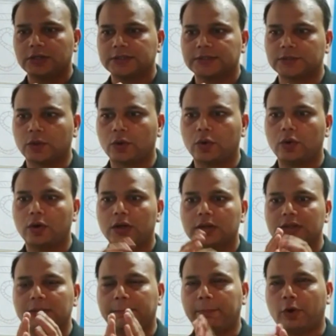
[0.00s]
So
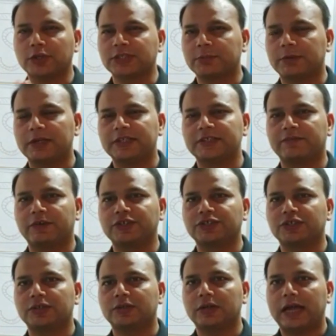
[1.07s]
the possible
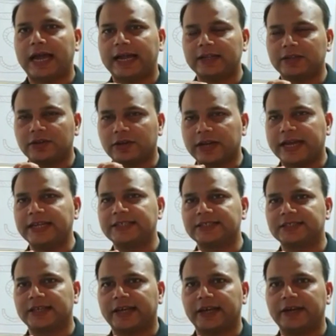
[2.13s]
dysfunction at the right
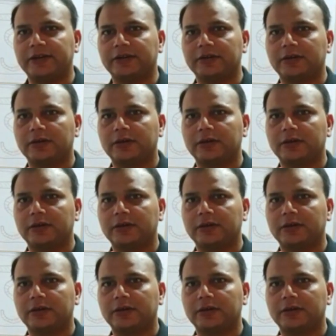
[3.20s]
side